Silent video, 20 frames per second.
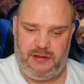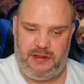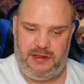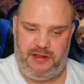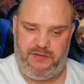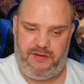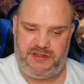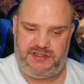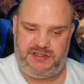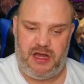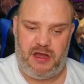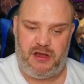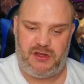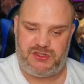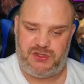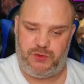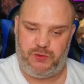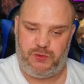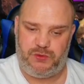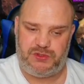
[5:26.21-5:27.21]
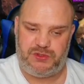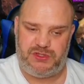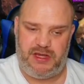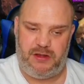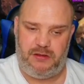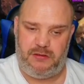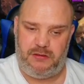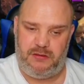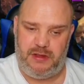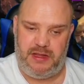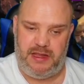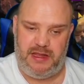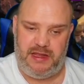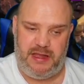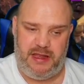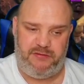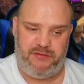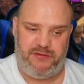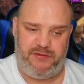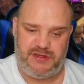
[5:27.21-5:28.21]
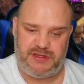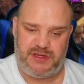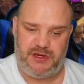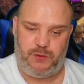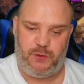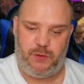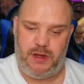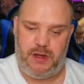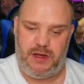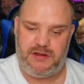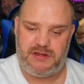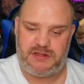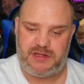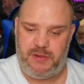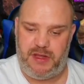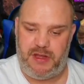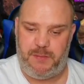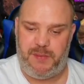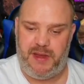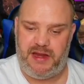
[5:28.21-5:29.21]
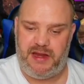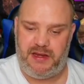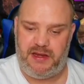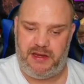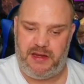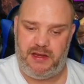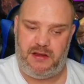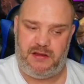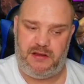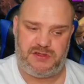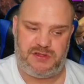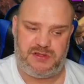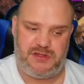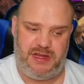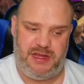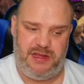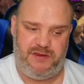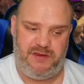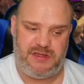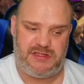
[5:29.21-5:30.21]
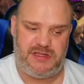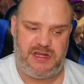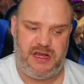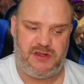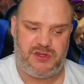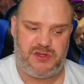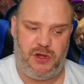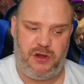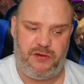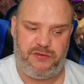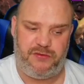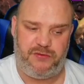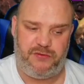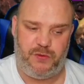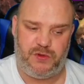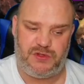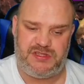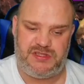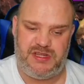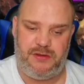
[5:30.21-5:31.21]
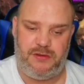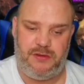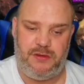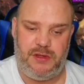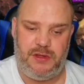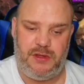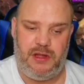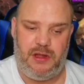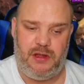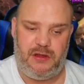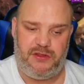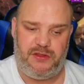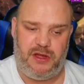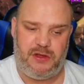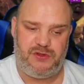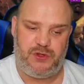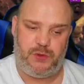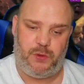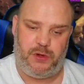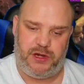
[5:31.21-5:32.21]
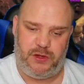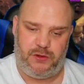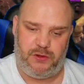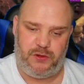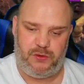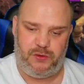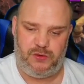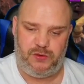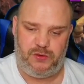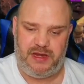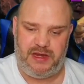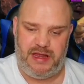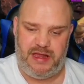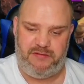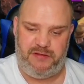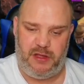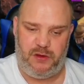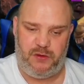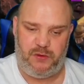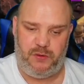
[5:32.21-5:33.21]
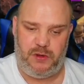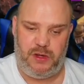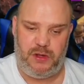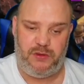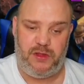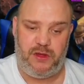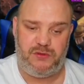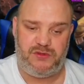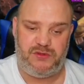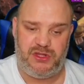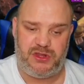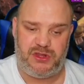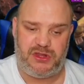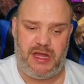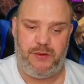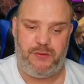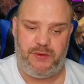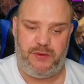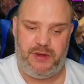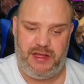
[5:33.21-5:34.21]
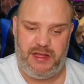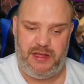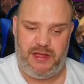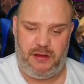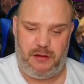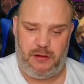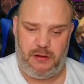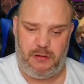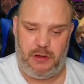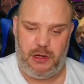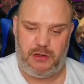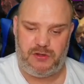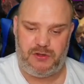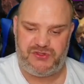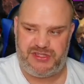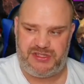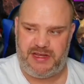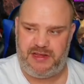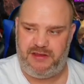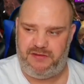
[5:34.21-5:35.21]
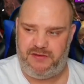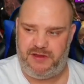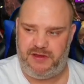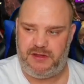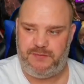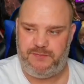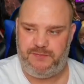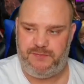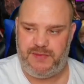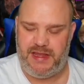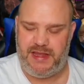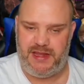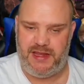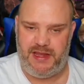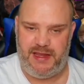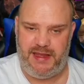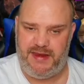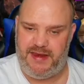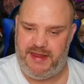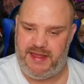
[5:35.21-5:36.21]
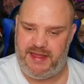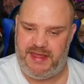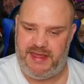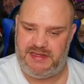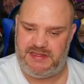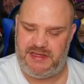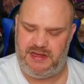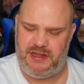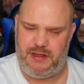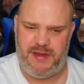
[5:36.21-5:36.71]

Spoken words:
If it starts on auto, everything's going to auto. It's going to be a pain in the arse. If it starts off of auto, those who want it on auto can have it on auto. Those that don't are a lot safer and can get their keys in.